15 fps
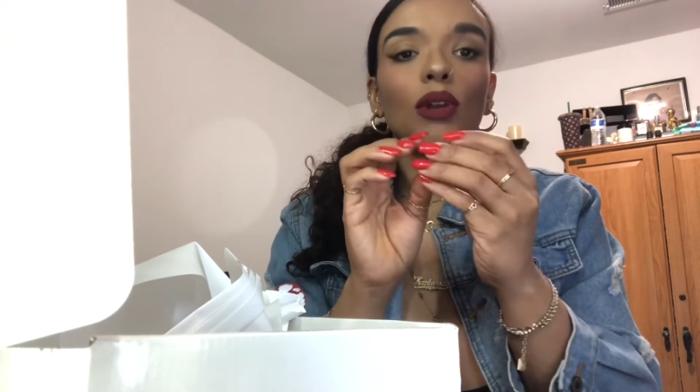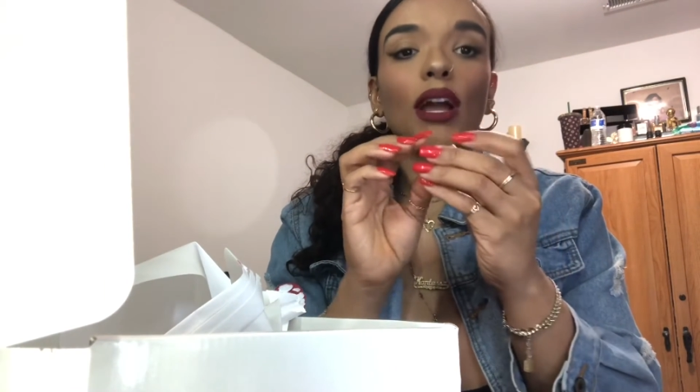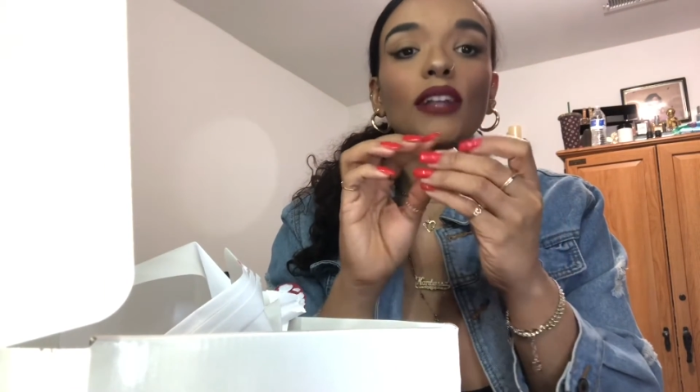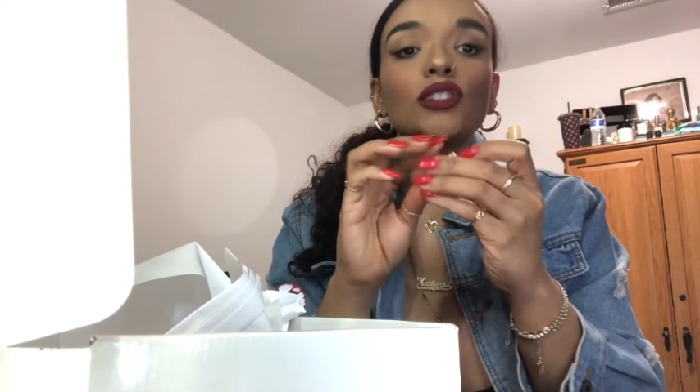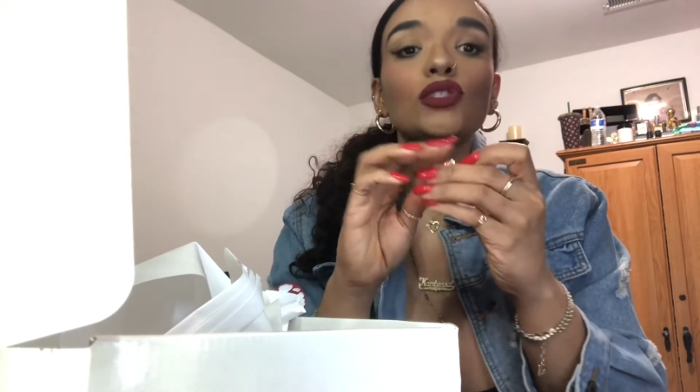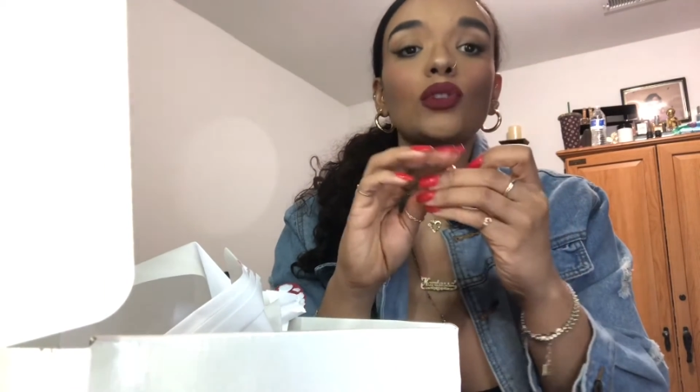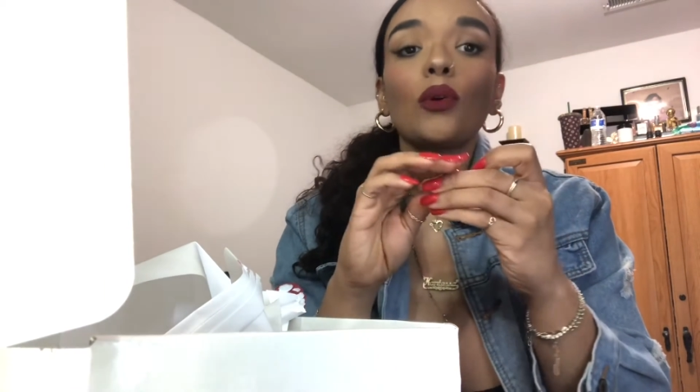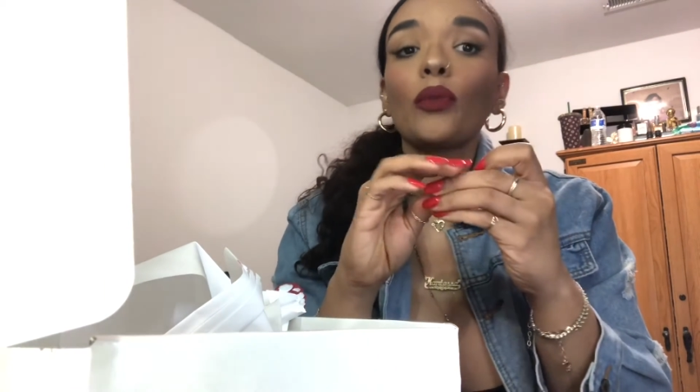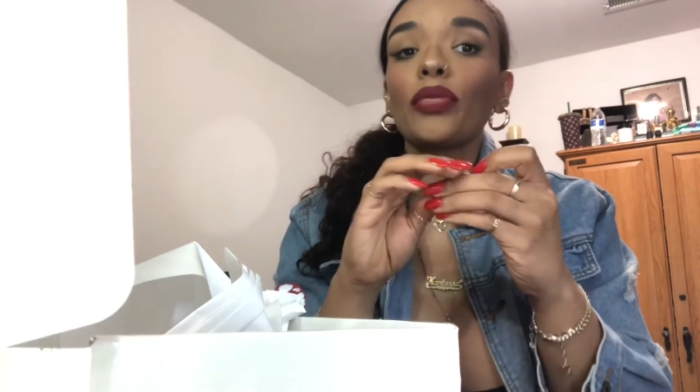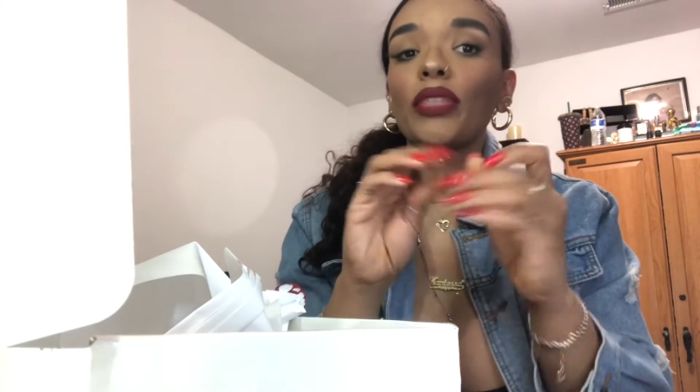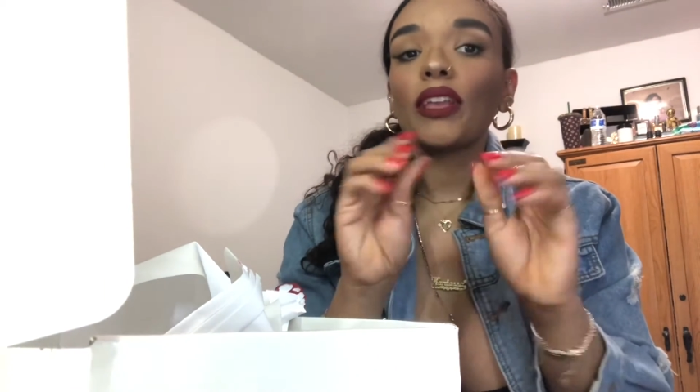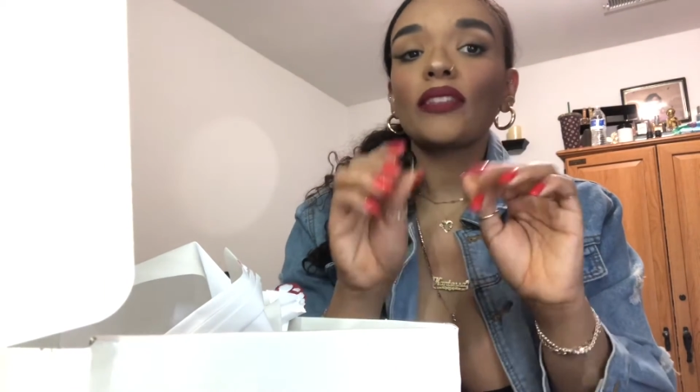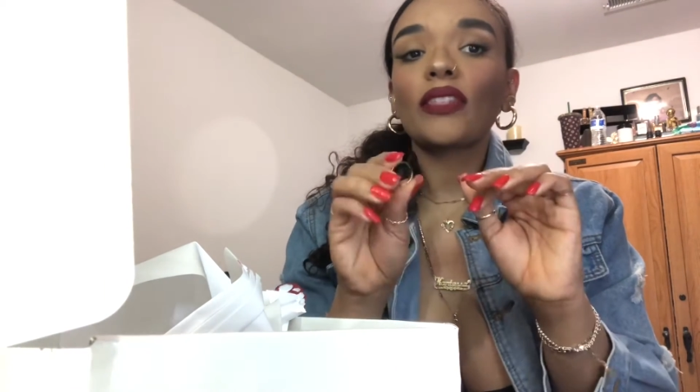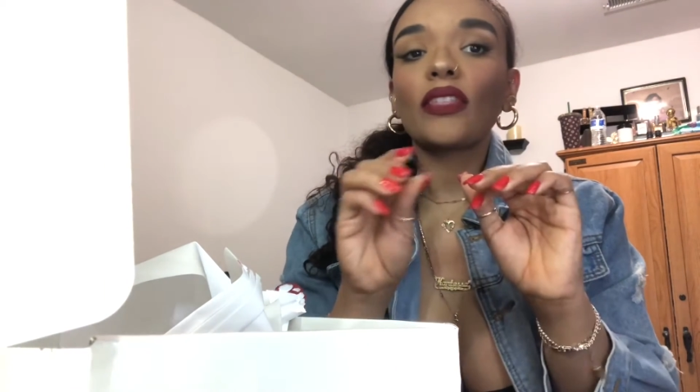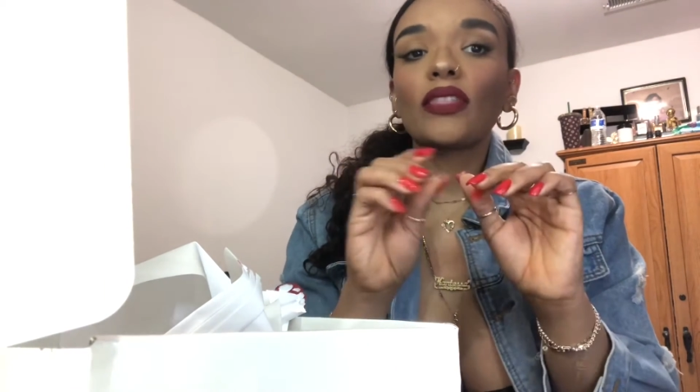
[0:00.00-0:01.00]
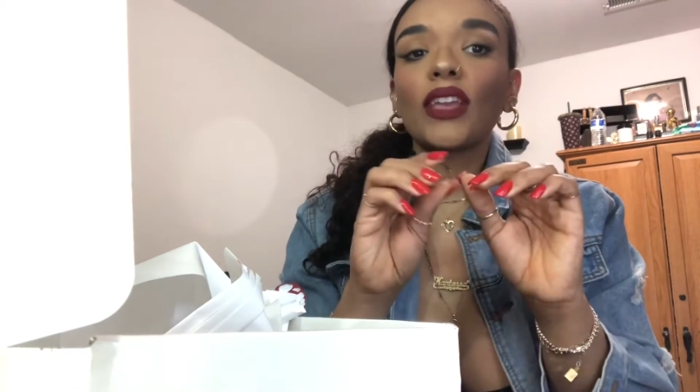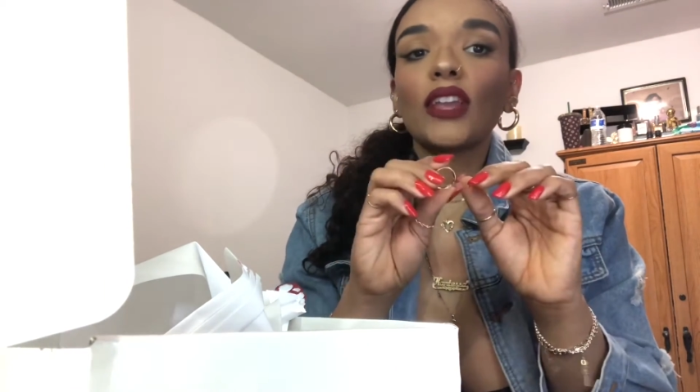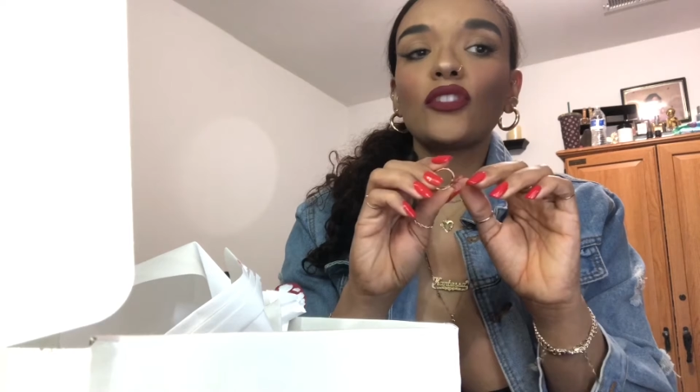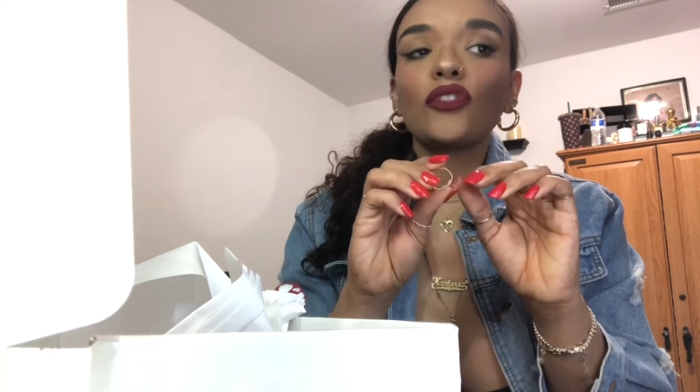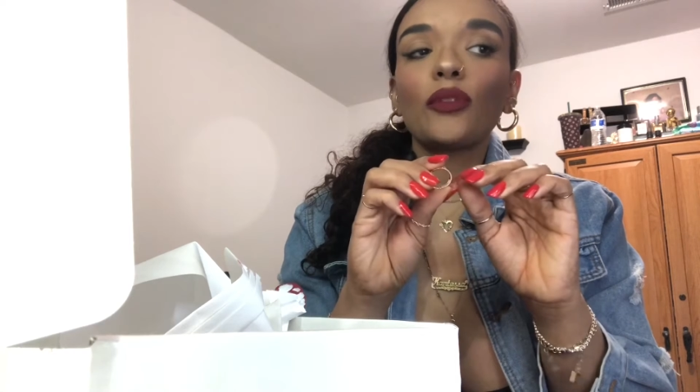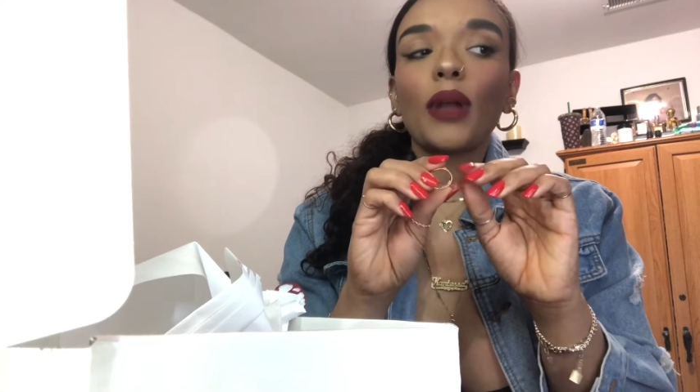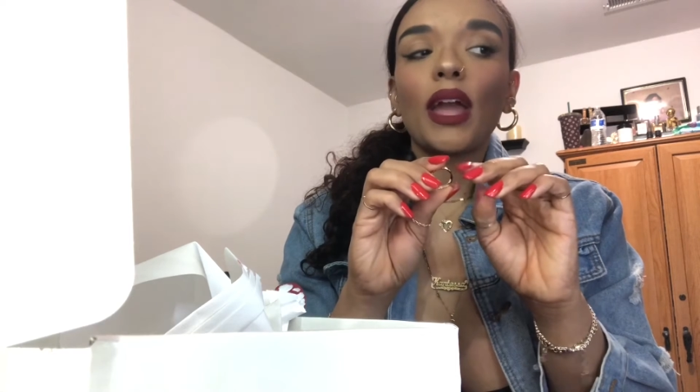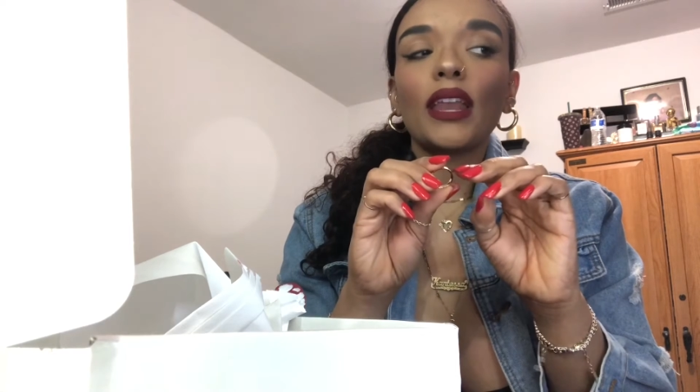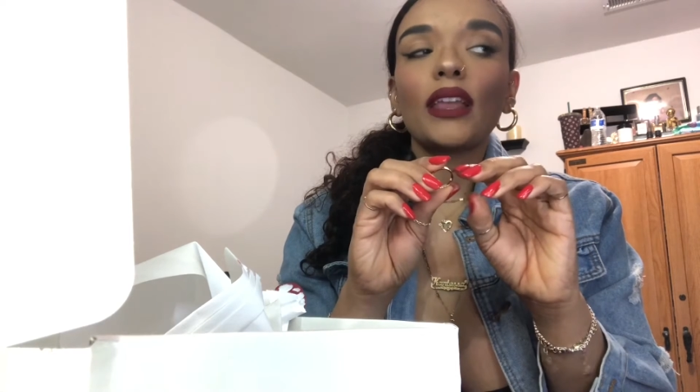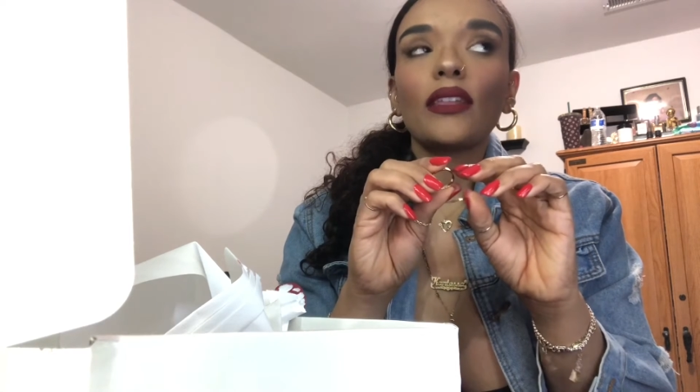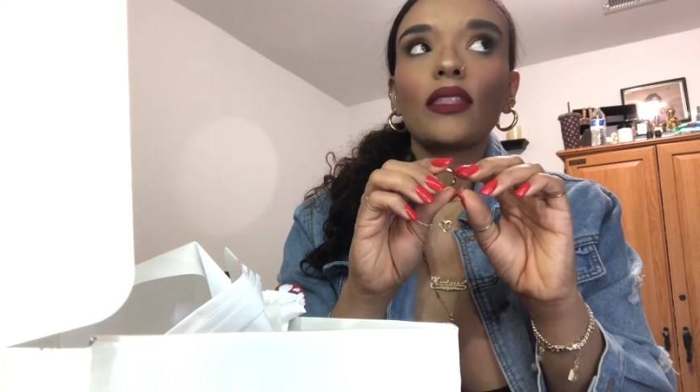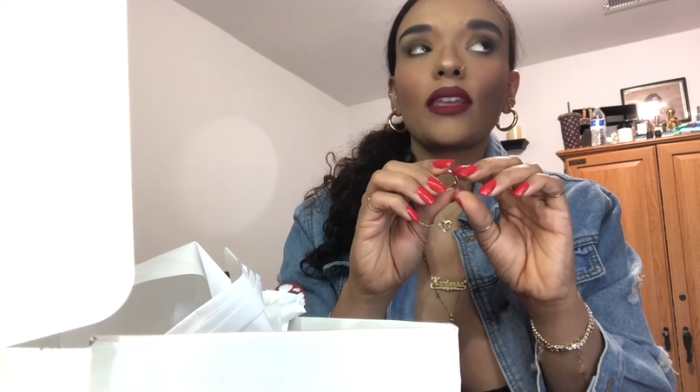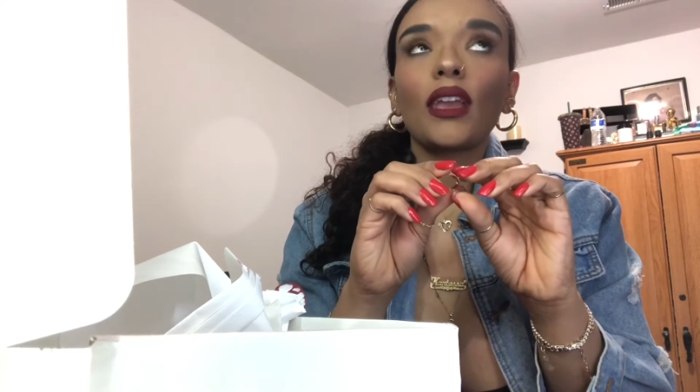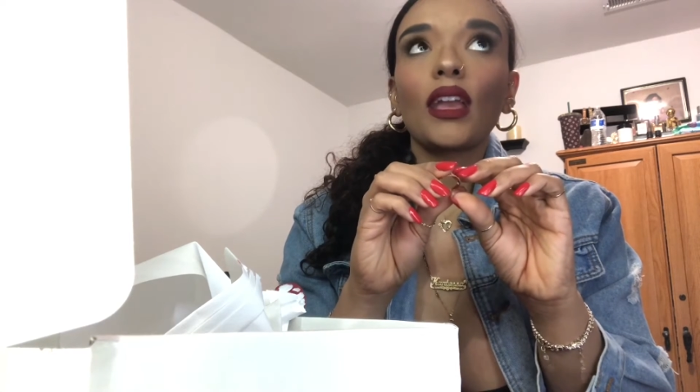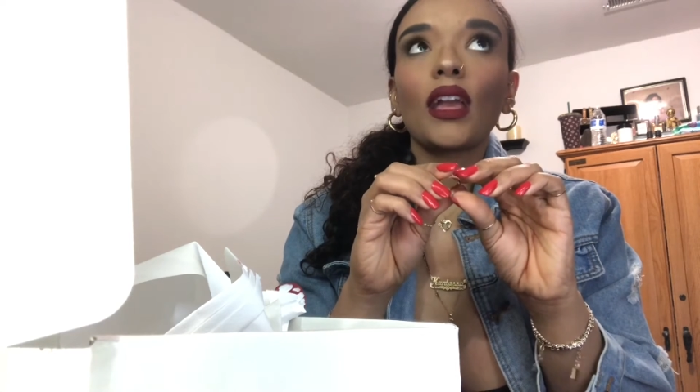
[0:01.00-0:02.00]
I don't think that they do
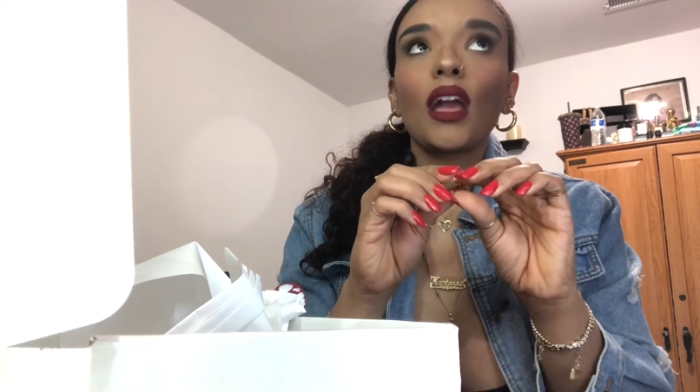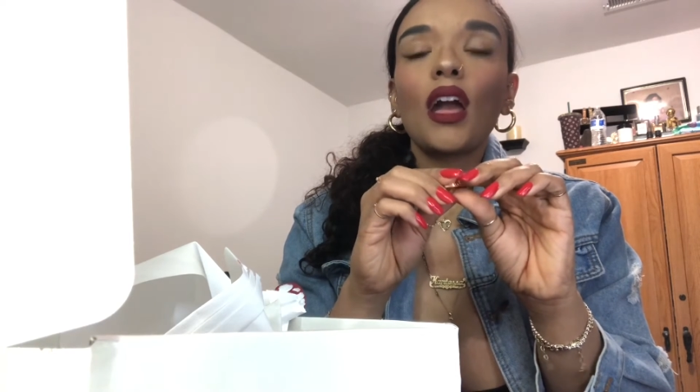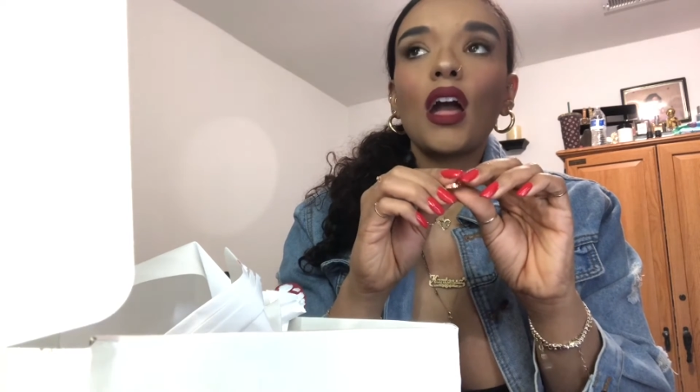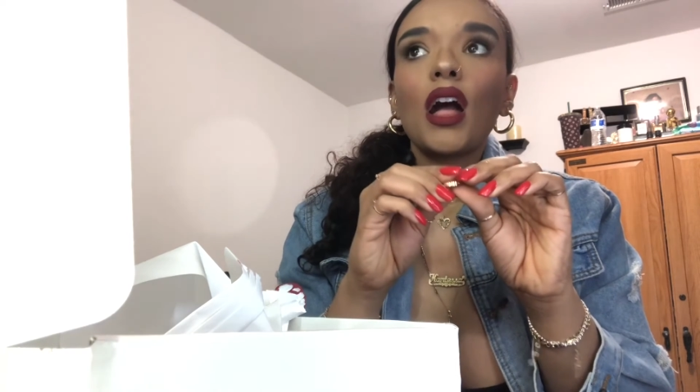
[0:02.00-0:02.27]
anything